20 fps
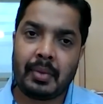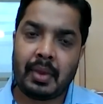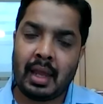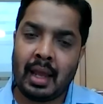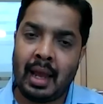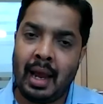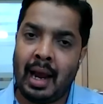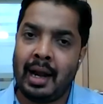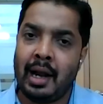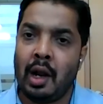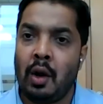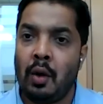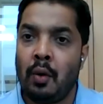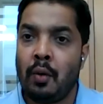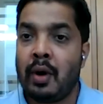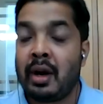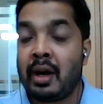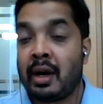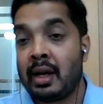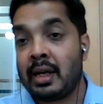had a
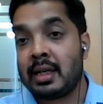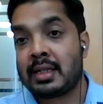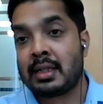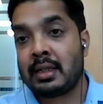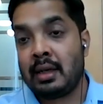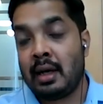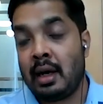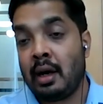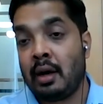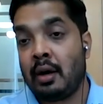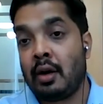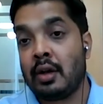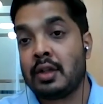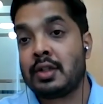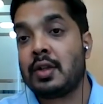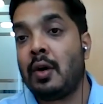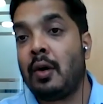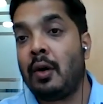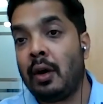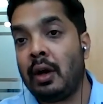lower risk across
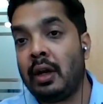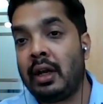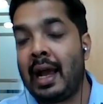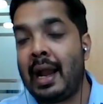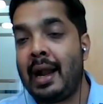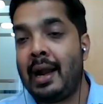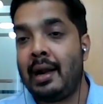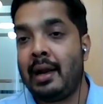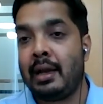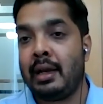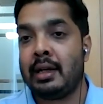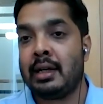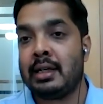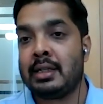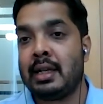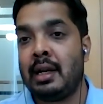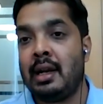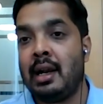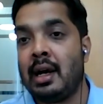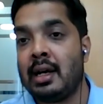all calendar
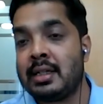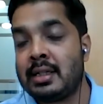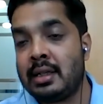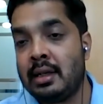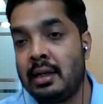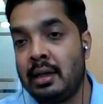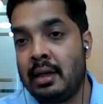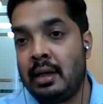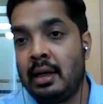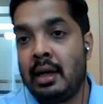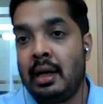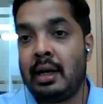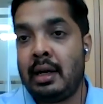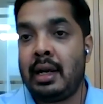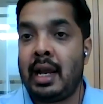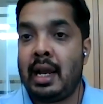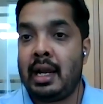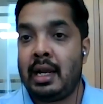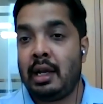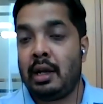years in last
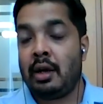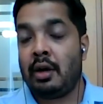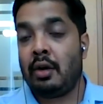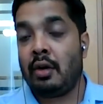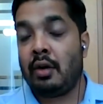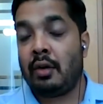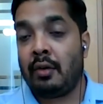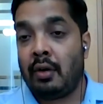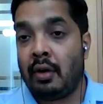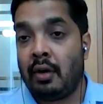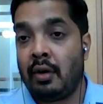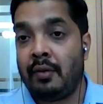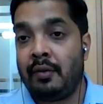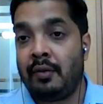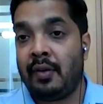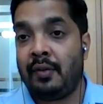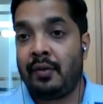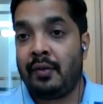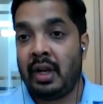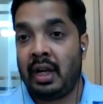10 year or
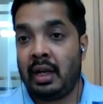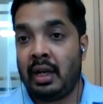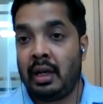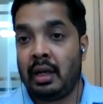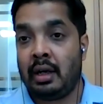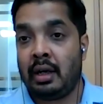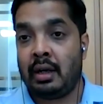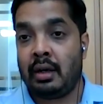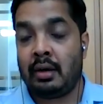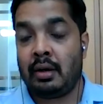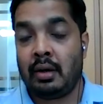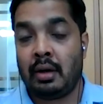15 year